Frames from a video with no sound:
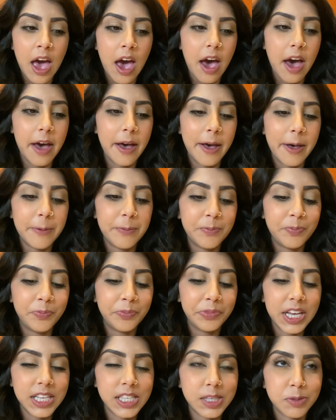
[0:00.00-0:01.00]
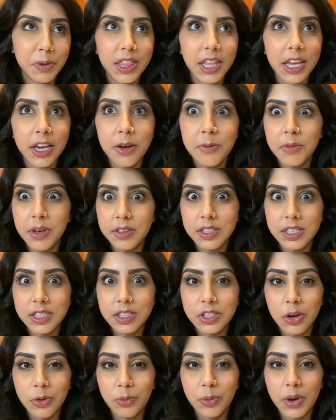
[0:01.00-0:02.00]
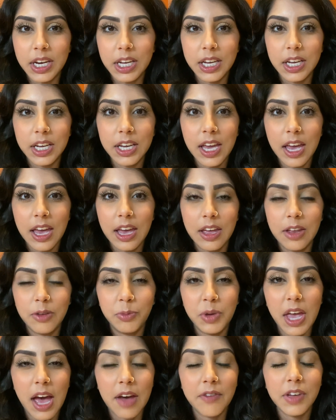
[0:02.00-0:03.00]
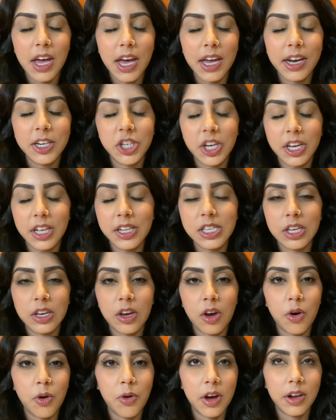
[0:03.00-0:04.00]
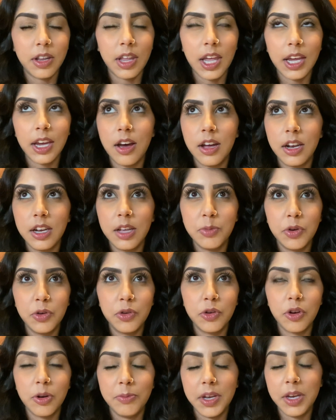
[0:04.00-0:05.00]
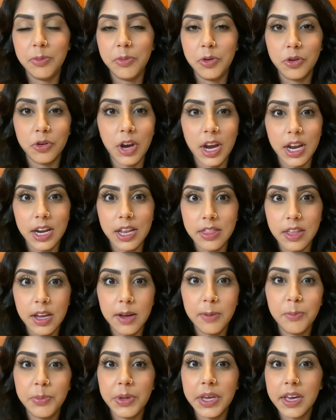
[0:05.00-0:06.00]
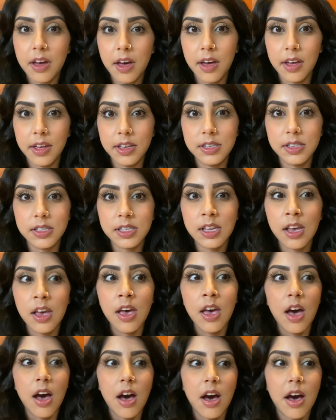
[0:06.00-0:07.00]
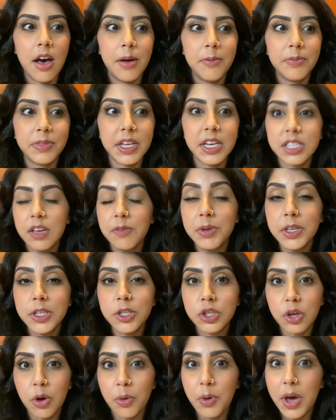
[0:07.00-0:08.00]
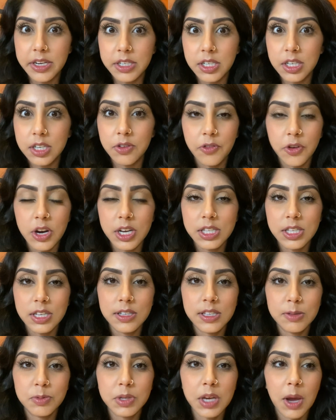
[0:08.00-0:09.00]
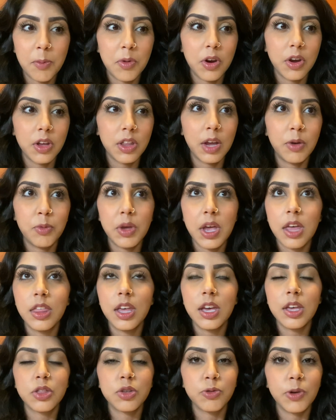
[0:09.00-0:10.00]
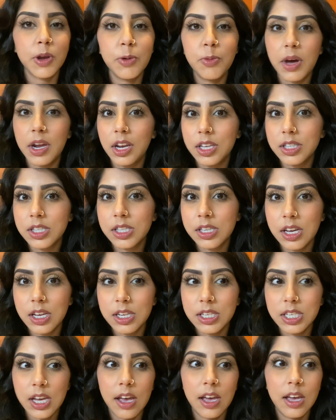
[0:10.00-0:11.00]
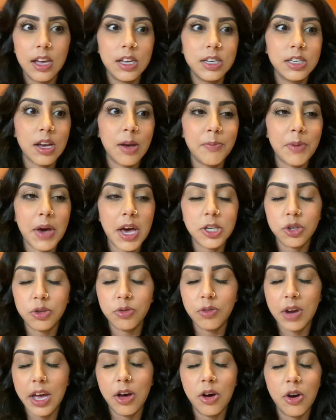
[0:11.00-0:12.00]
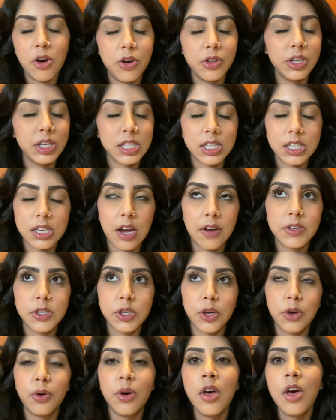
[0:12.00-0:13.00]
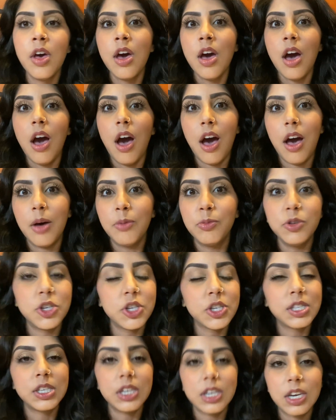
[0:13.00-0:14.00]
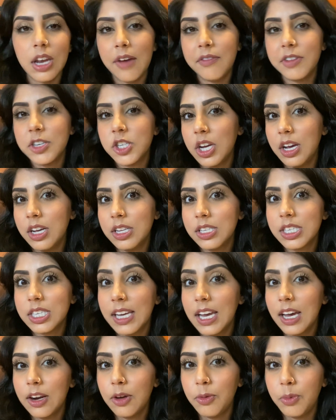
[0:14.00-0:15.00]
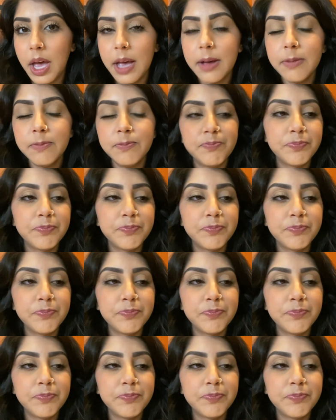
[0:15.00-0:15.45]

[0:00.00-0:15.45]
Um, it's been like a month since our wedding and we haven't had a chance to go on like a honeymoon or a mini moon or anything because um, things have been so hectic for us in September. Like we had like three weddings to attend, a bachelorette, all this stuff. So um, we just didn't have a chance to get away.